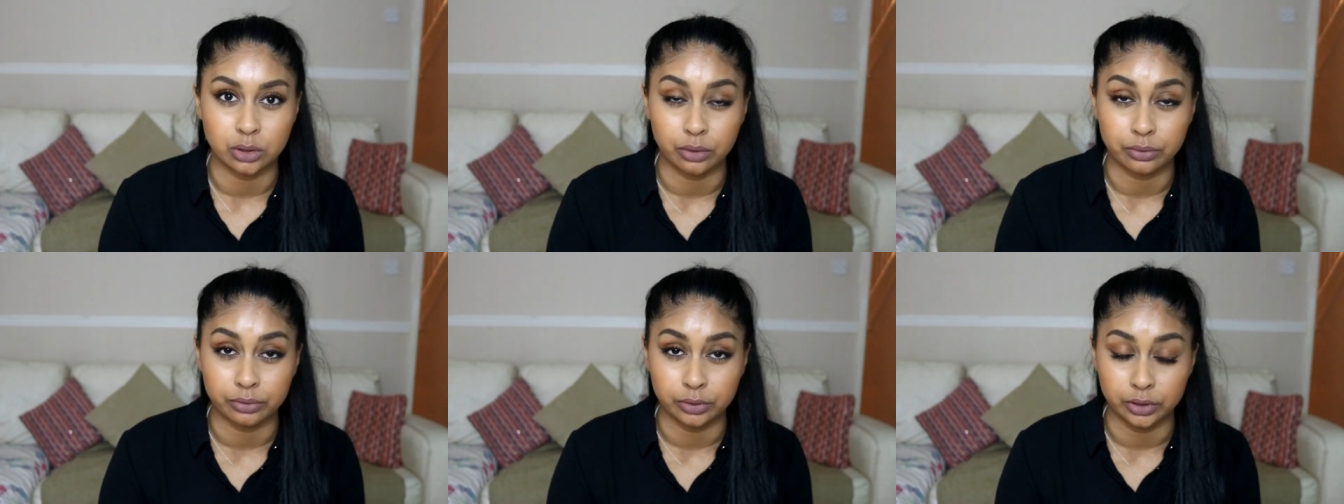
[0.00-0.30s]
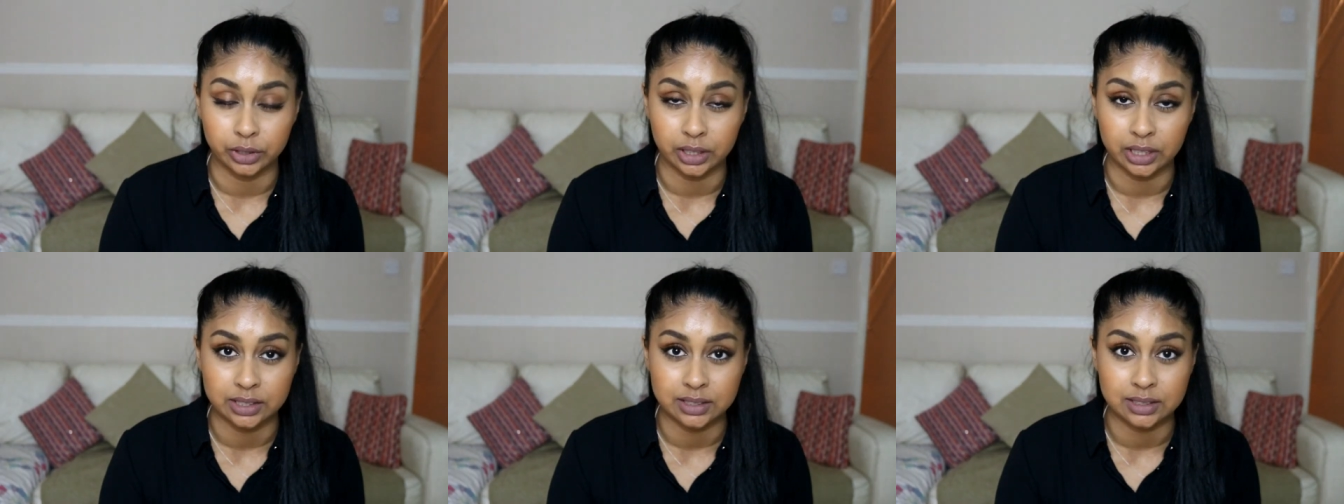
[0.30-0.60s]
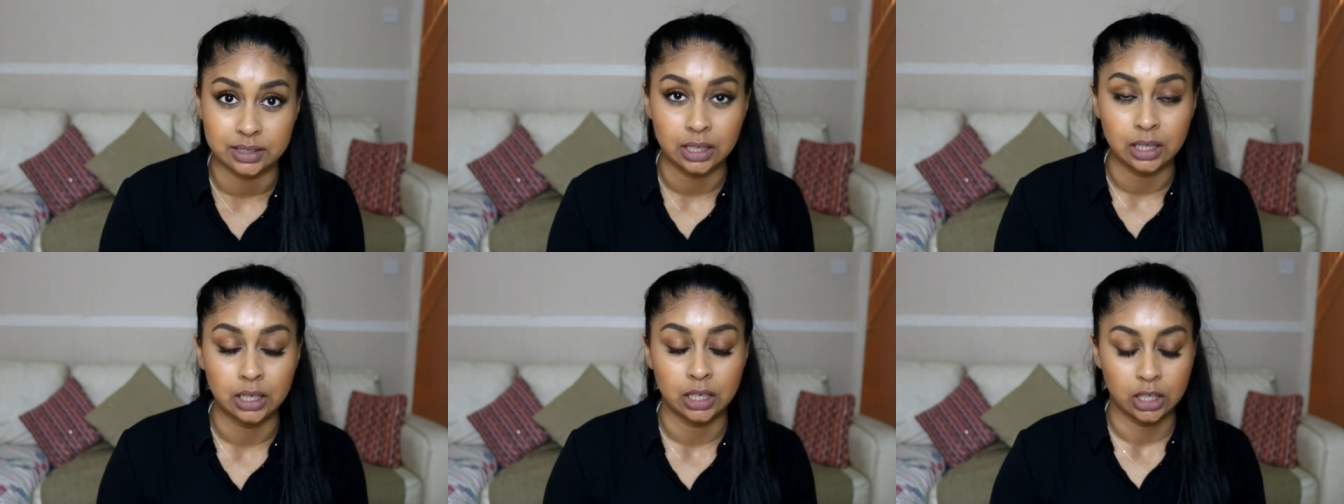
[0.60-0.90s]
an offer on
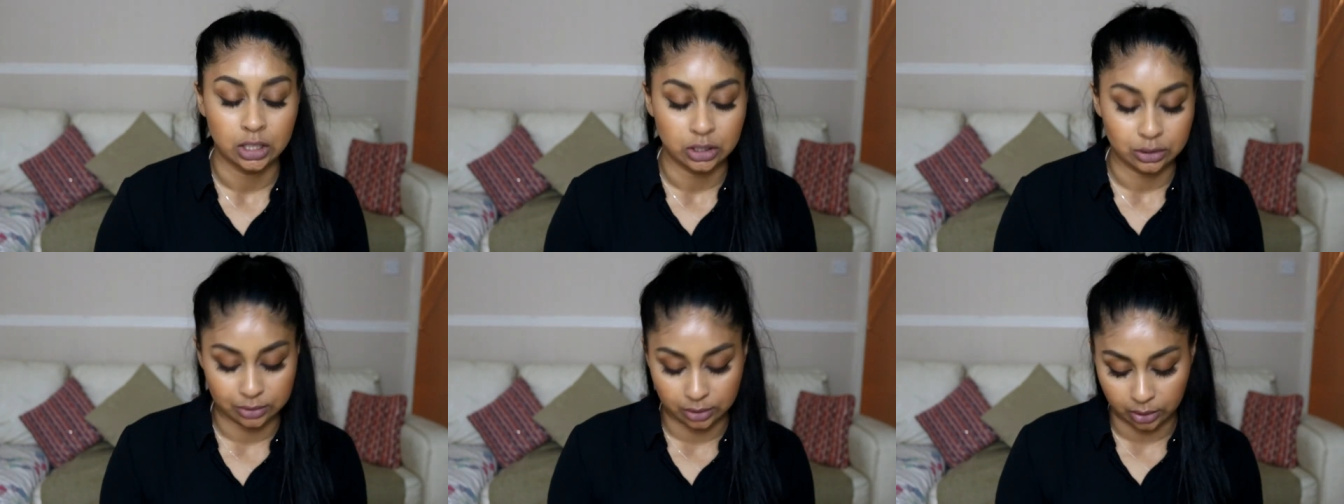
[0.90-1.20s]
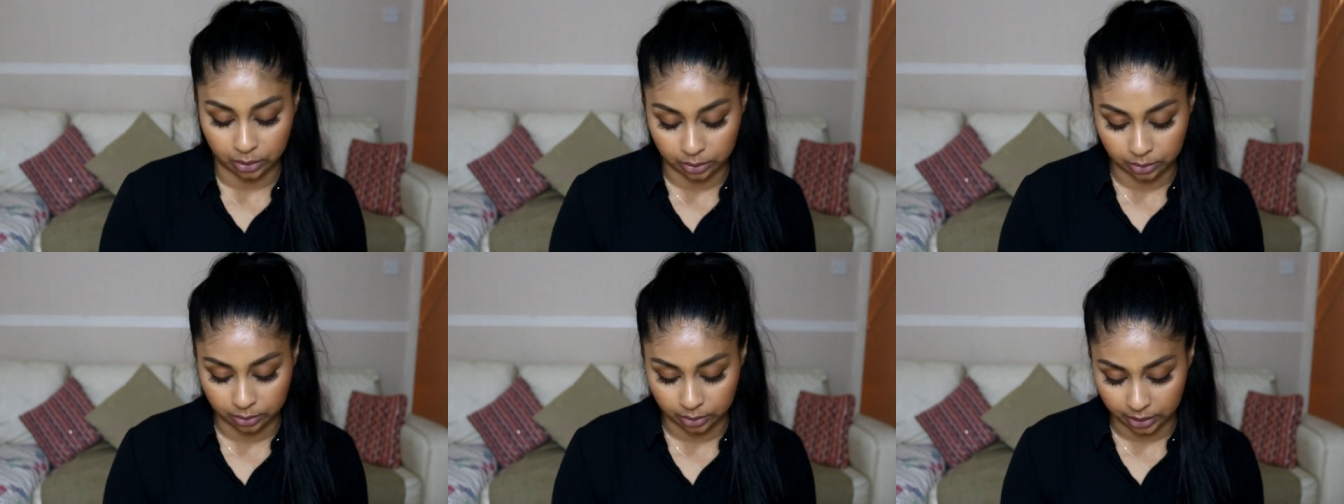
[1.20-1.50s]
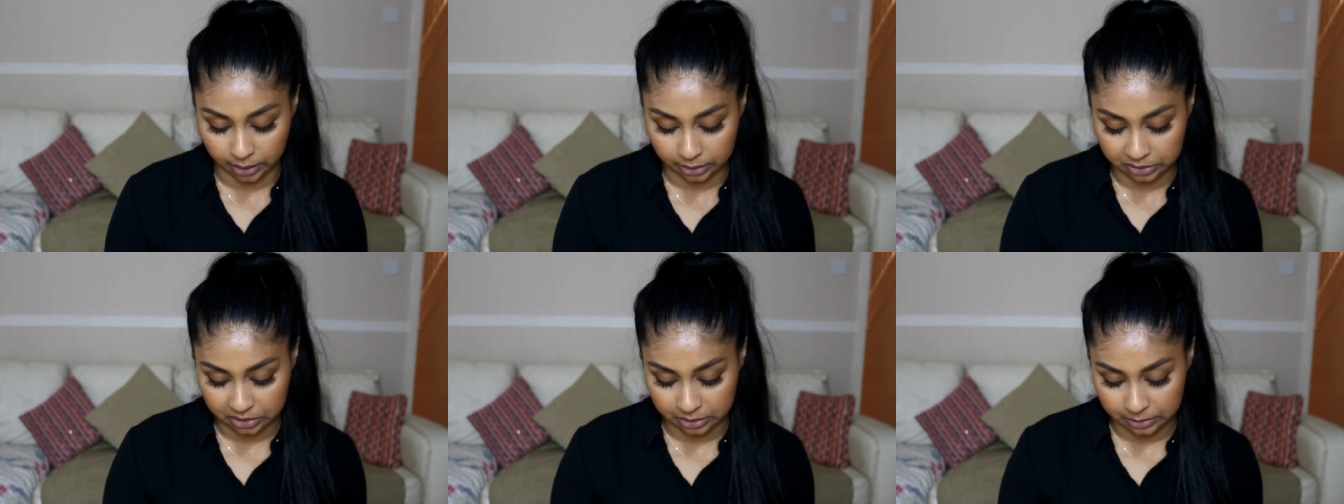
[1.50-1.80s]
this, so
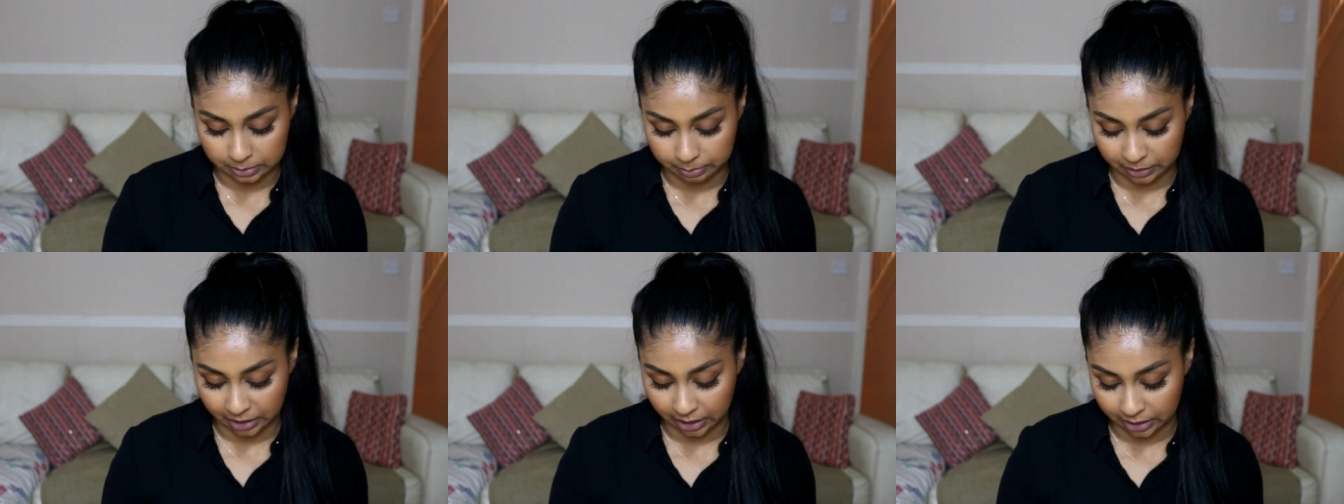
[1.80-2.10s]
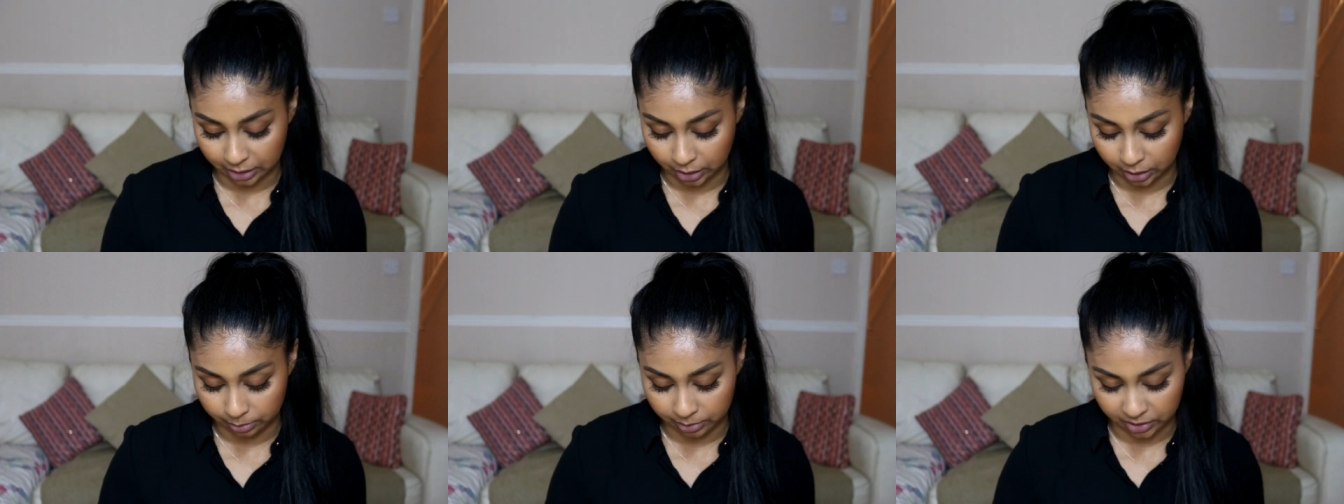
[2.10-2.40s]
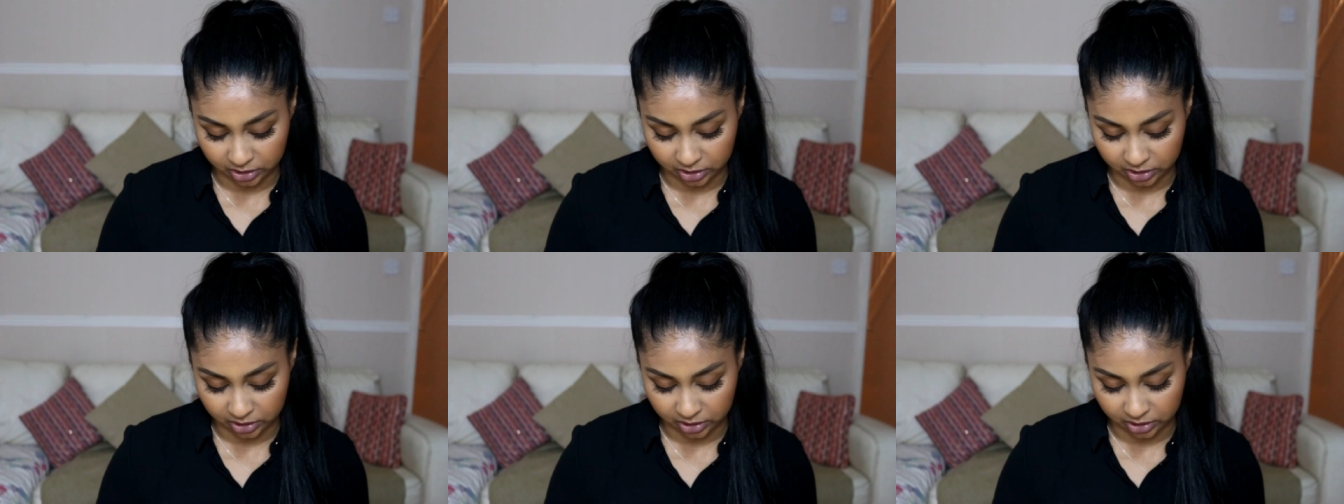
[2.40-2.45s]
I just picked it up.